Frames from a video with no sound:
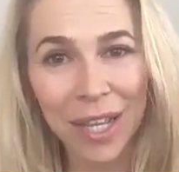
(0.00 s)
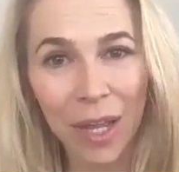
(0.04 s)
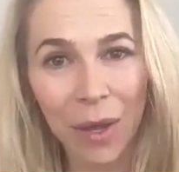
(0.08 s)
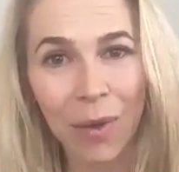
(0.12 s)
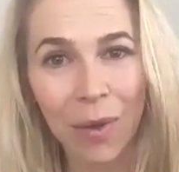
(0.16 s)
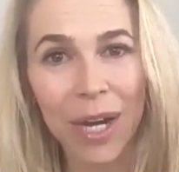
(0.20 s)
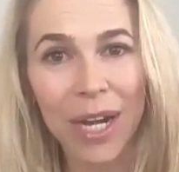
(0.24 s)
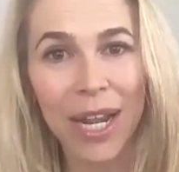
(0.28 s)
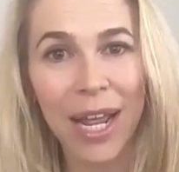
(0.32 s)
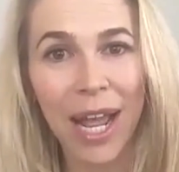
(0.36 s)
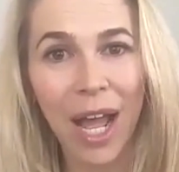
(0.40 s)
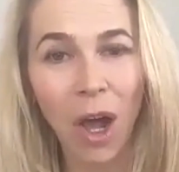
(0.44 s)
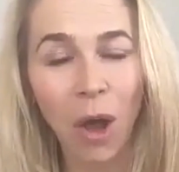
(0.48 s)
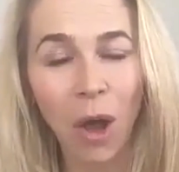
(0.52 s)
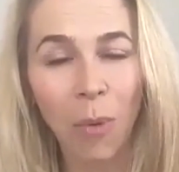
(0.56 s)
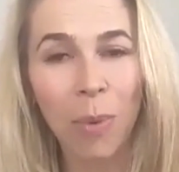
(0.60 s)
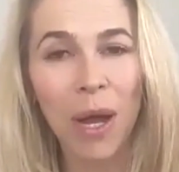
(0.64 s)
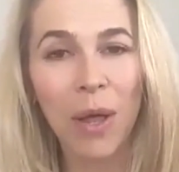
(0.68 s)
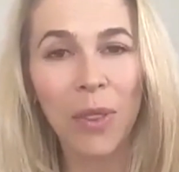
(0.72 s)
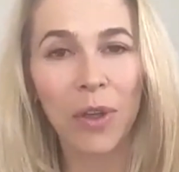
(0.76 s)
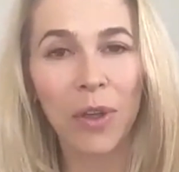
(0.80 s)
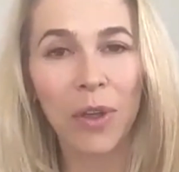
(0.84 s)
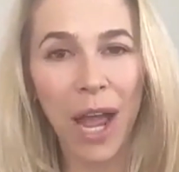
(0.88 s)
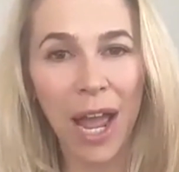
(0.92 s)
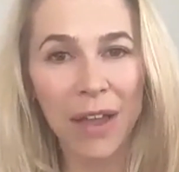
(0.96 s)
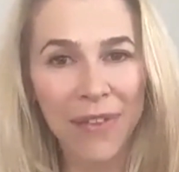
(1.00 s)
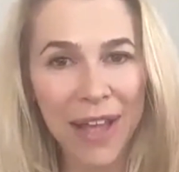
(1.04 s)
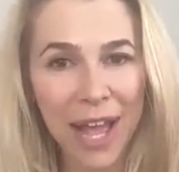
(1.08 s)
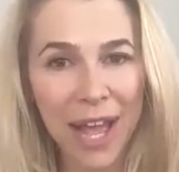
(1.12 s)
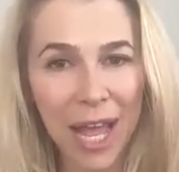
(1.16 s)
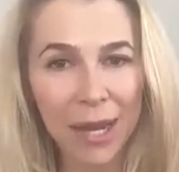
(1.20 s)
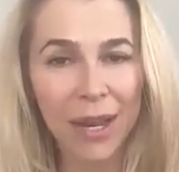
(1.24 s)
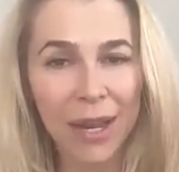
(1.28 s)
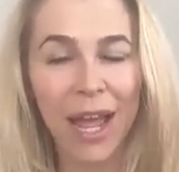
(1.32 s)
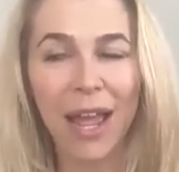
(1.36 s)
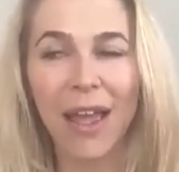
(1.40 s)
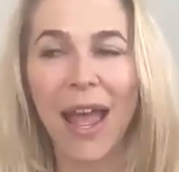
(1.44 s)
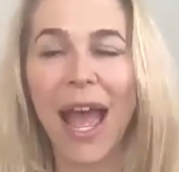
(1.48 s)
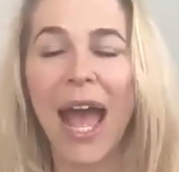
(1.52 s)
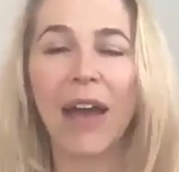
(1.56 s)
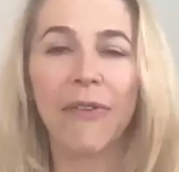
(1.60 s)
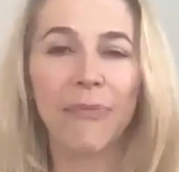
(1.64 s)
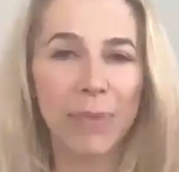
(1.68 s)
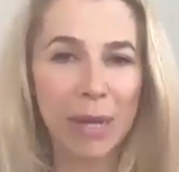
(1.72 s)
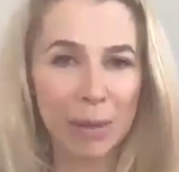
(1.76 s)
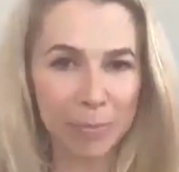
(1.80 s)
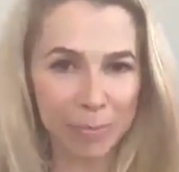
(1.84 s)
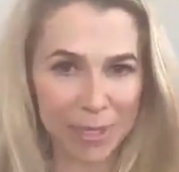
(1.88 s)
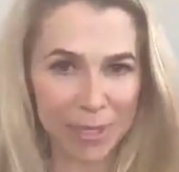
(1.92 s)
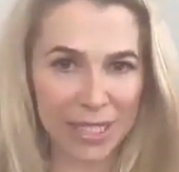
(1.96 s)
I want to help I have
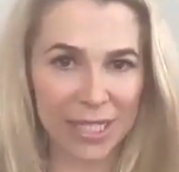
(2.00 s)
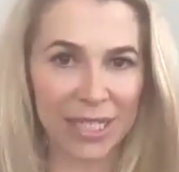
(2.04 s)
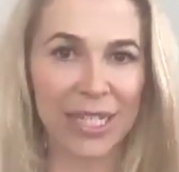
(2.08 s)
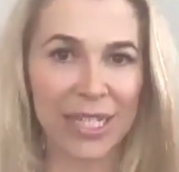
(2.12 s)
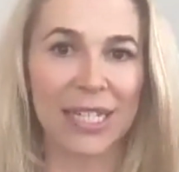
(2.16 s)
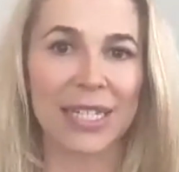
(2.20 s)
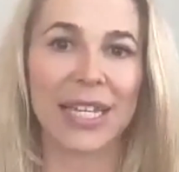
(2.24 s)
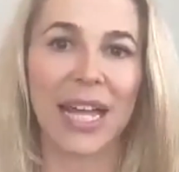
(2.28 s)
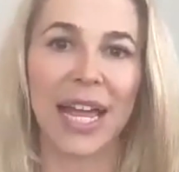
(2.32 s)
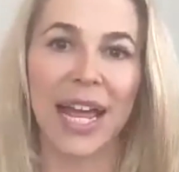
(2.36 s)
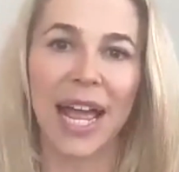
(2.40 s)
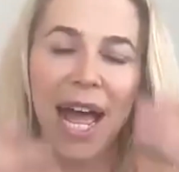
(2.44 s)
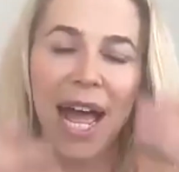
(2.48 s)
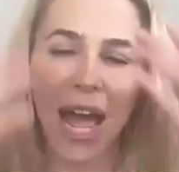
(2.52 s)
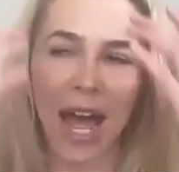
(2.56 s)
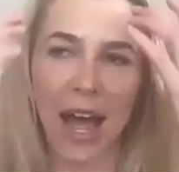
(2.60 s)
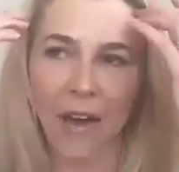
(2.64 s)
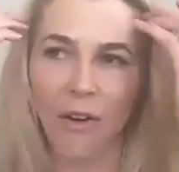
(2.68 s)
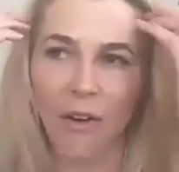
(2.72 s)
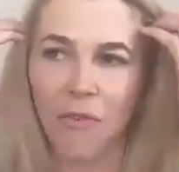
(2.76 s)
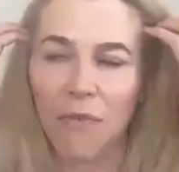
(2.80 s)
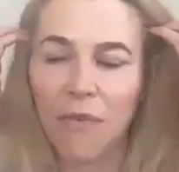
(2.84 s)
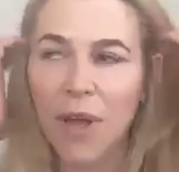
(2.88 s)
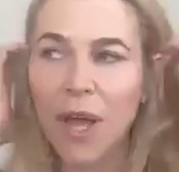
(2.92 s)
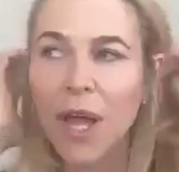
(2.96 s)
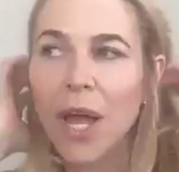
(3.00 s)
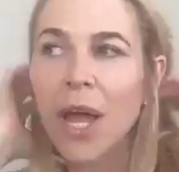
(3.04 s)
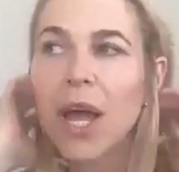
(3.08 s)
my business. I've